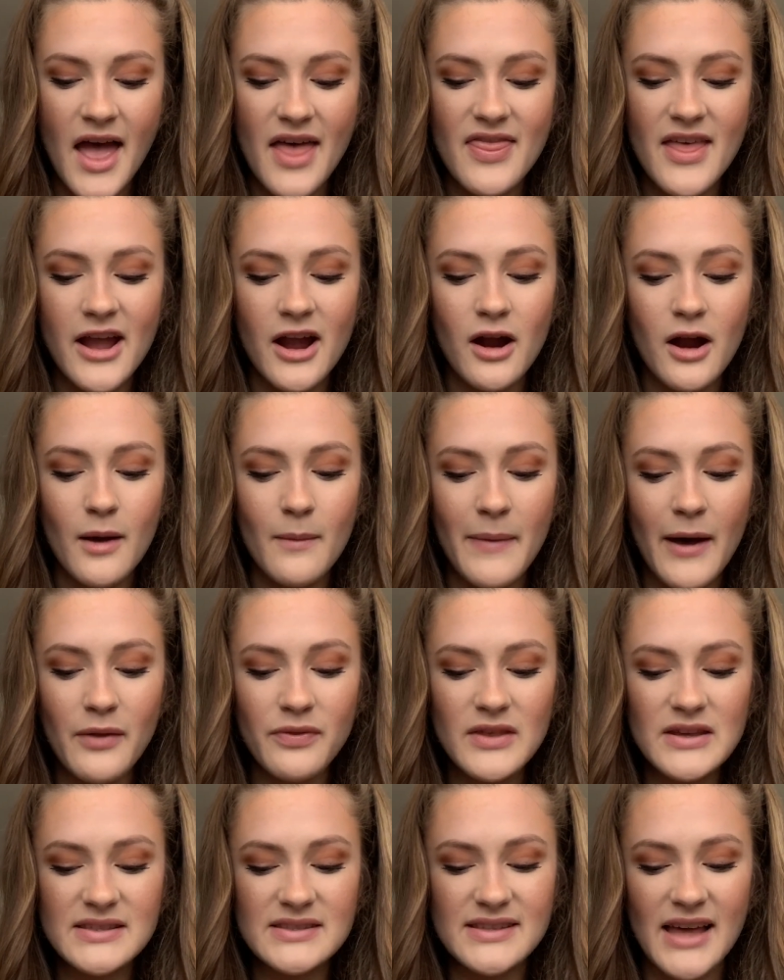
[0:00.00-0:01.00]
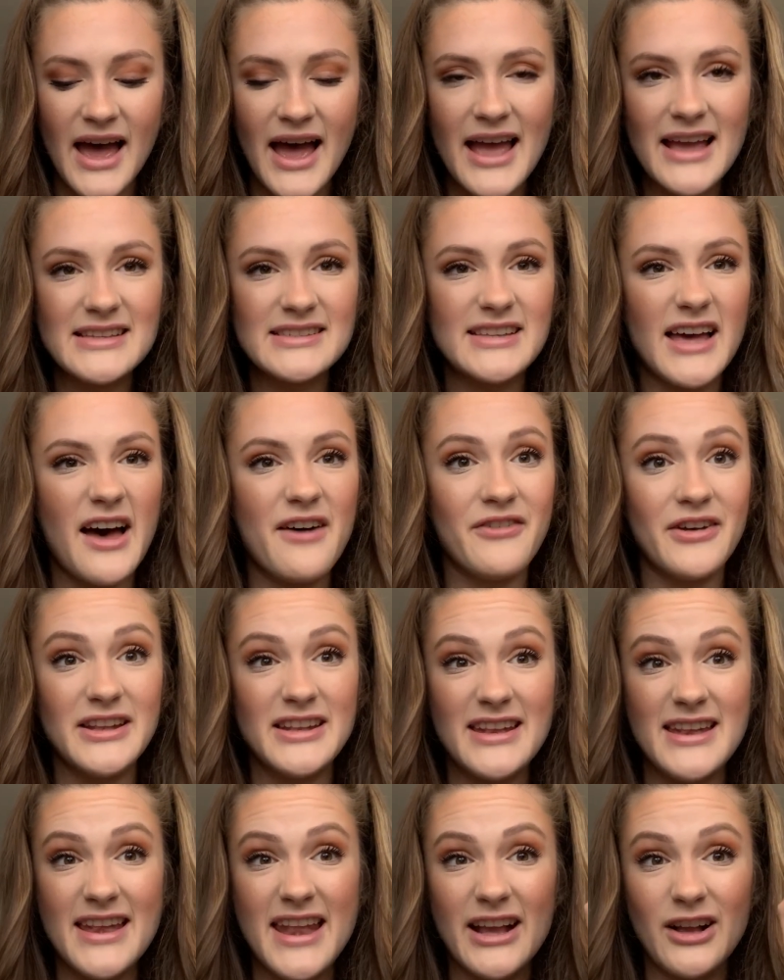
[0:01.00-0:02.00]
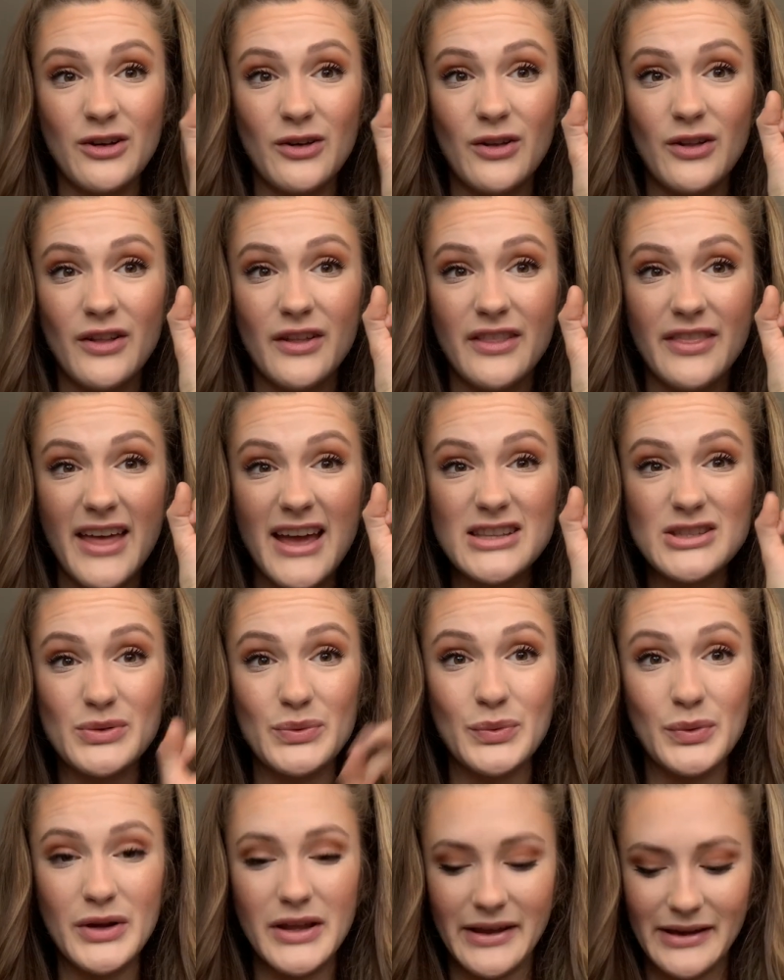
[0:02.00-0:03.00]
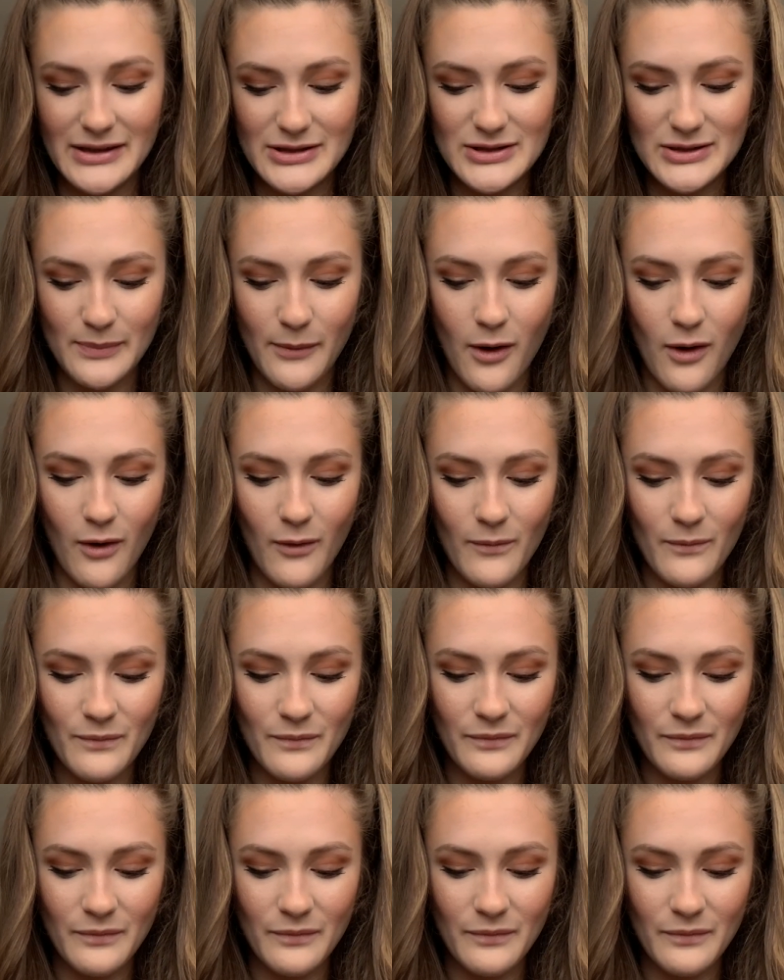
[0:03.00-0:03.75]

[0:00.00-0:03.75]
they are about the size of a nickel. That's really small.